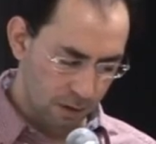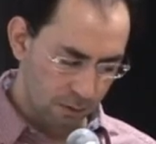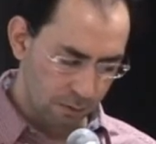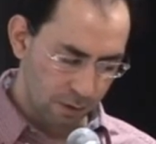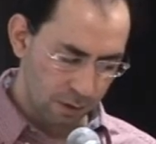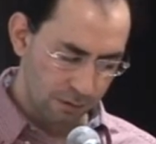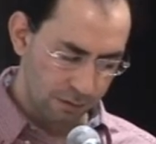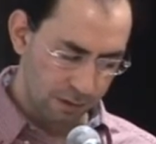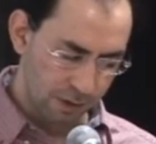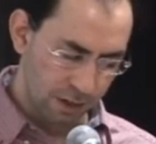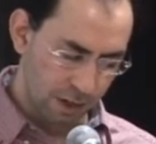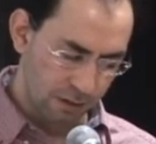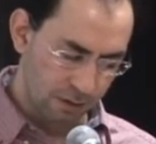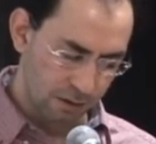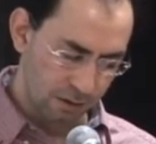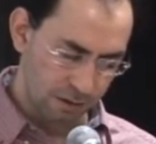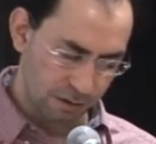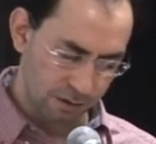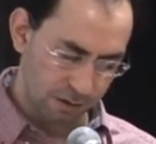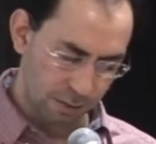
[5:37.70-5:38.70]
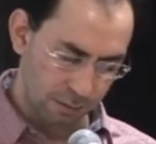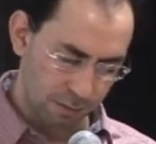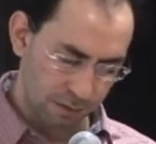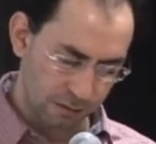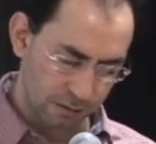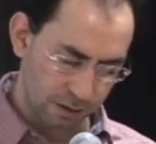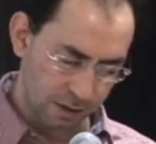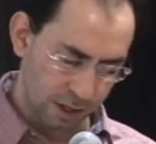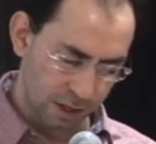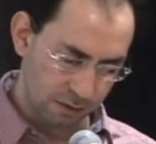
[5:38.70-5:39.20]
Reification is a
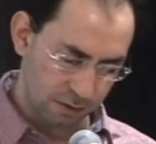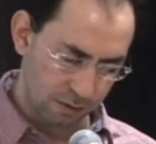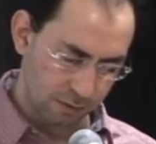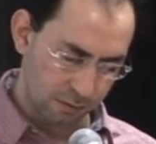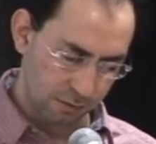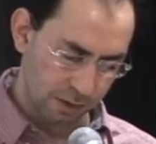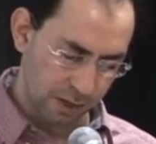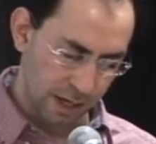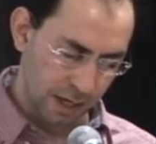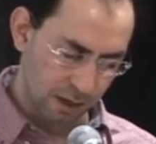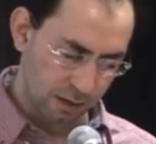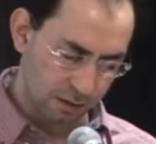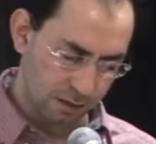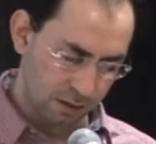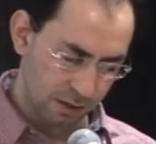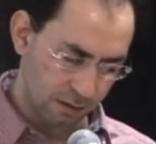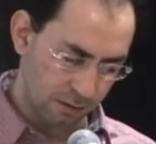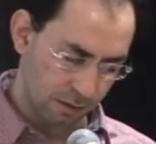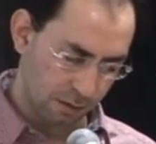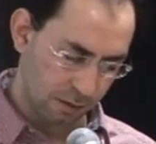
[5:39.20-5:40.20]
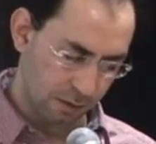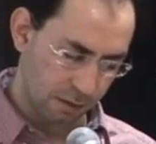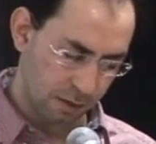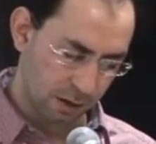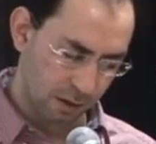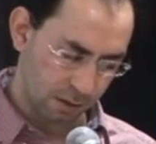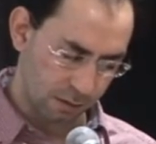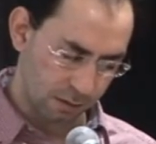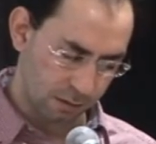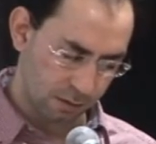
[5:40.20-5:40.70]
simplification of reality into
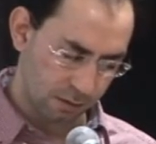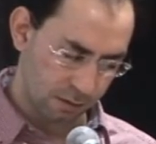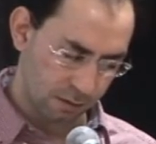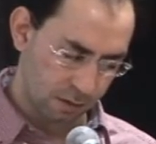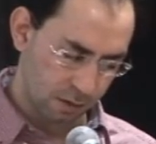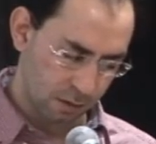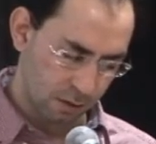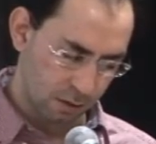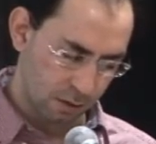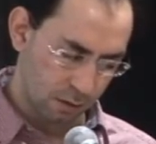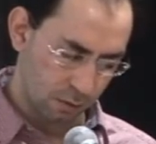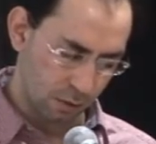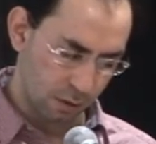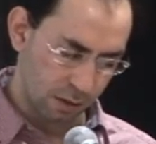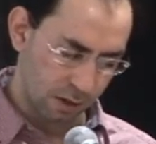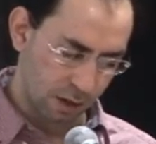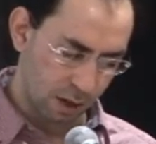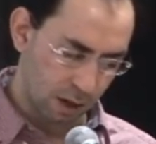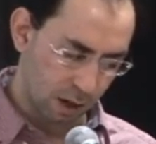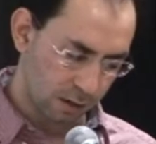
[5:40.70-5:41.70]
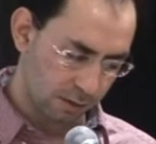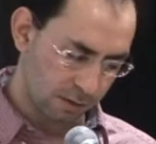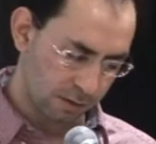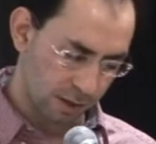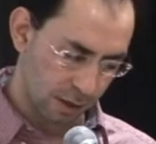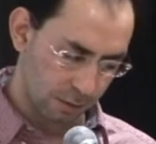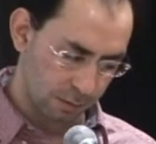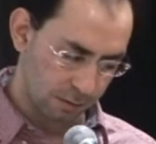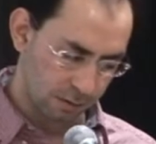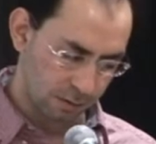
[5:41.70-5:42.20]
things or
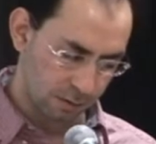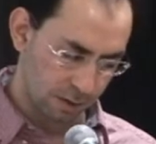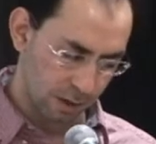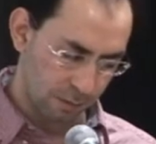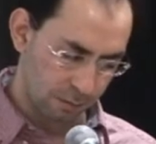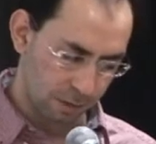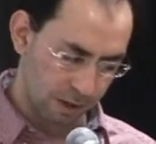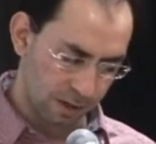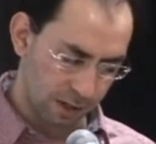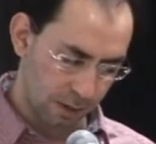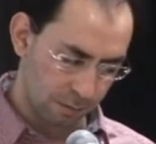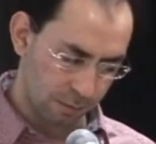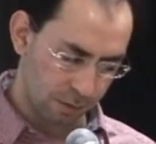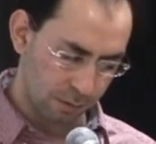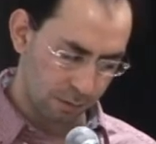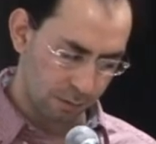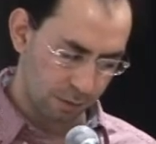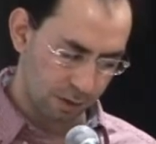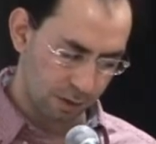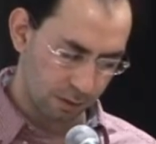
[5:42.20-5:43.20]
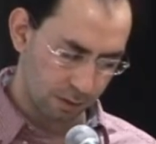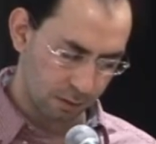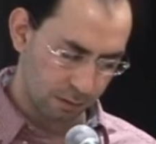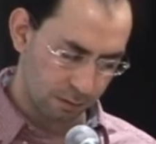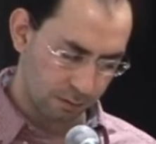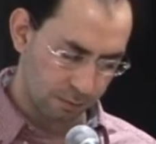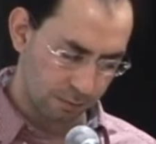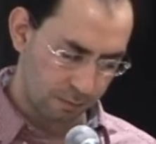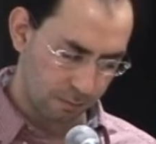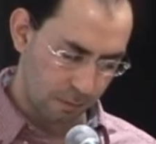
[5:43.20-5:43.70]
concepts that may not be real.
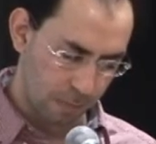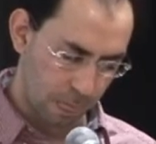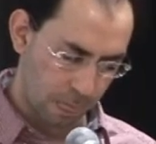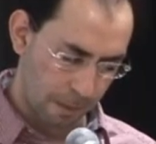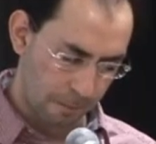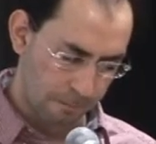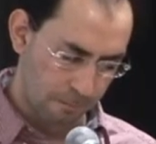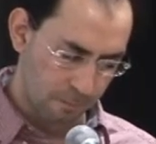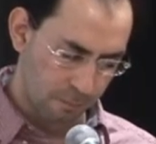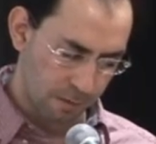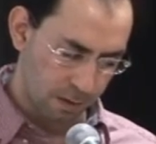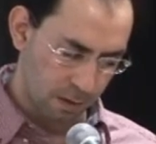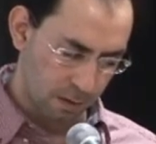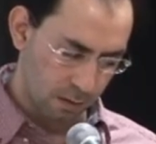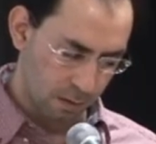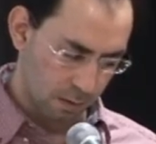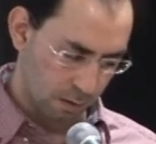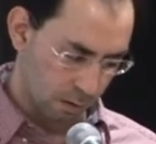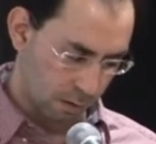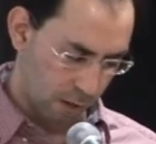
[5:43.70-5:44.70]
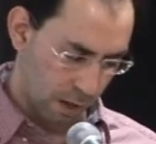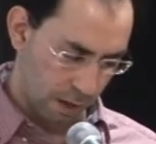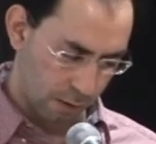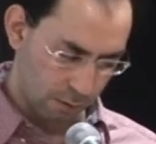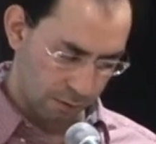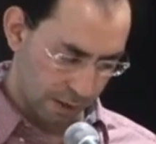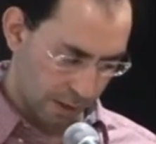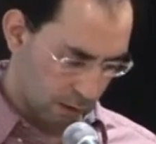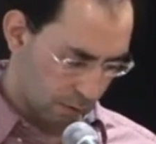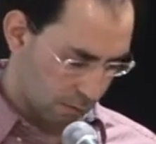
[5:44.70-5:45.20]
I will
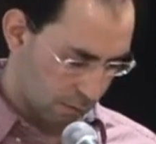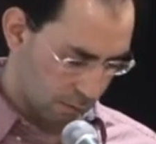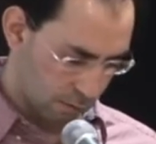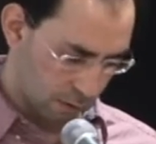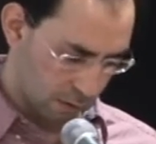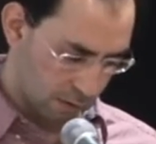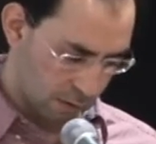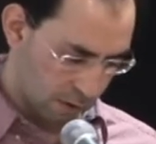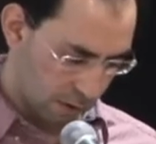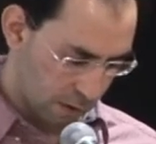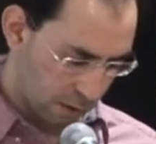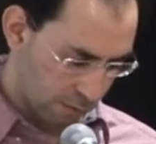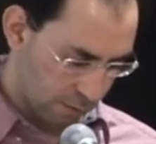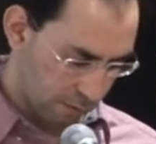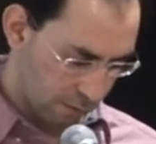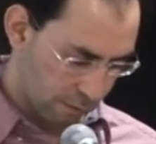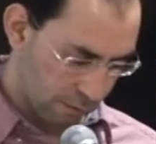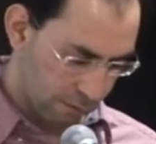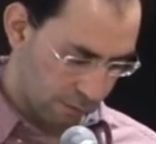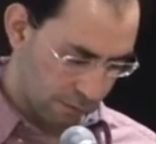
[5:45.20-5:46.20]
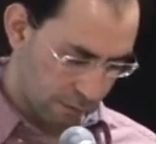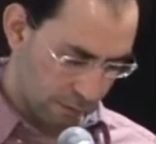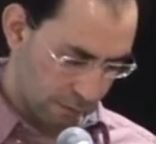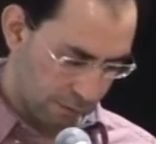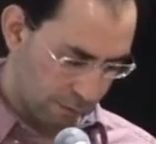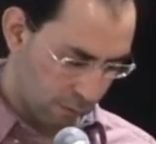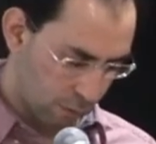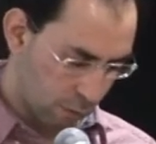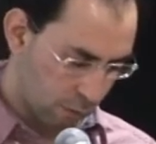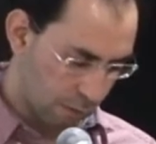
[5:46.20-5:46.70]
now delineate the
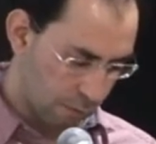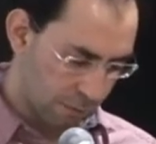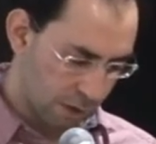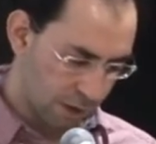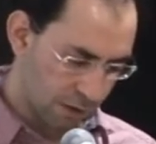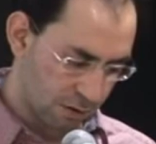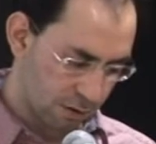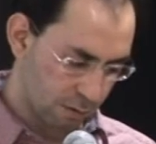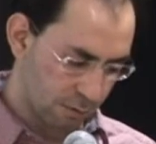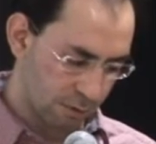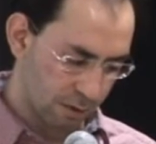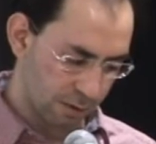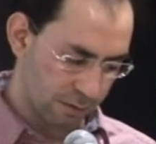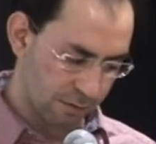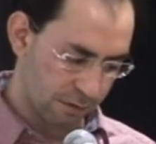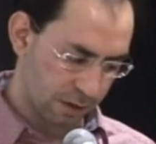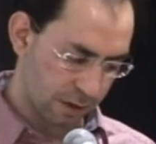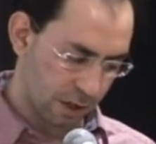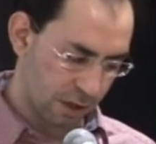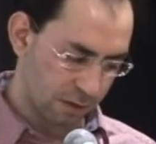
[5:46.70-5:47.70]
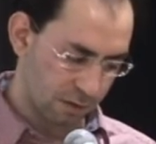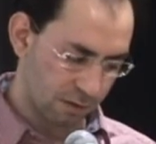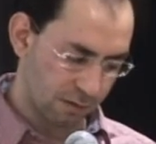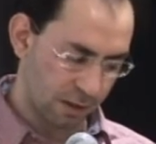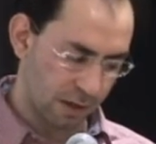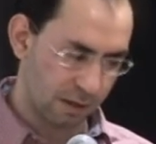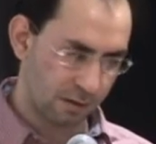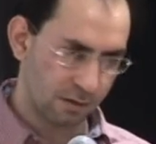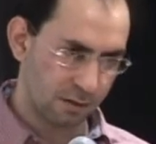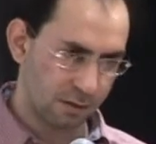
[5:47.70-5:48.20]
four major reifications
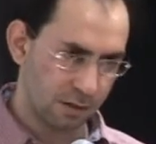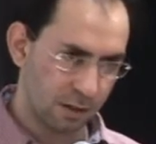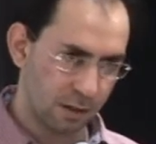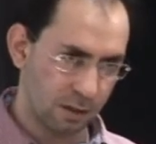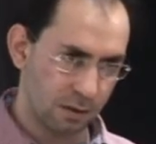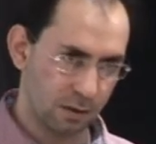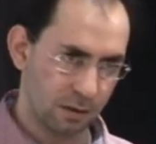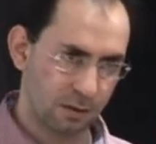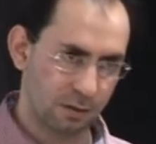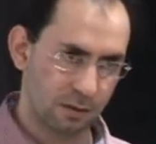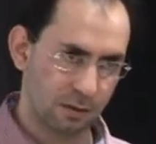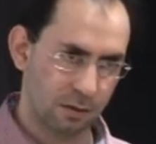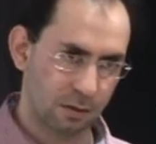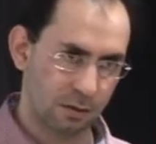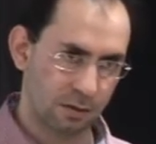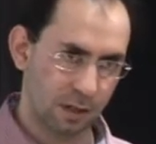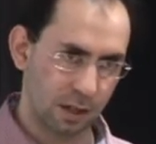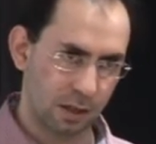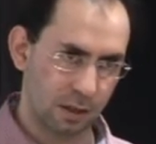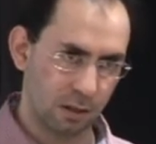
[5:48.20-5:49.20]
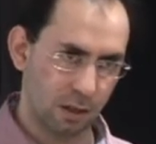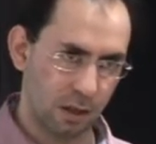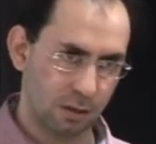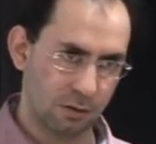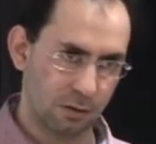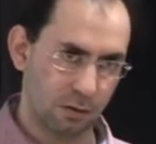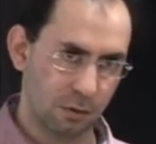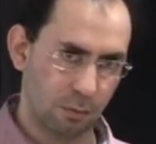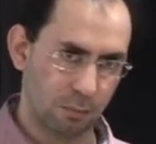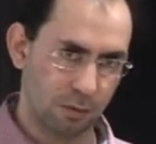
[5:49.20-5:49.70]
I see in this
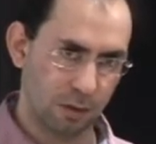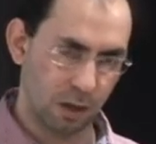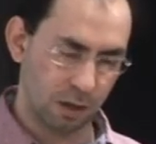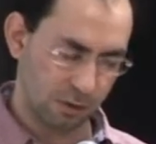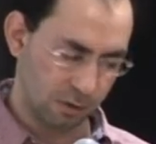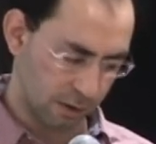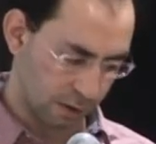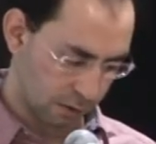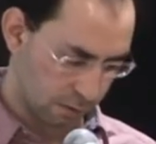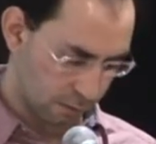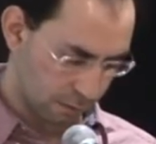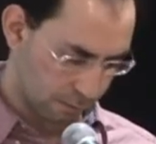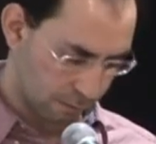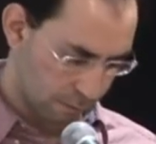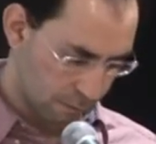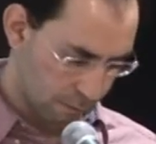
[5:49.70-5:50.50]
psychological project.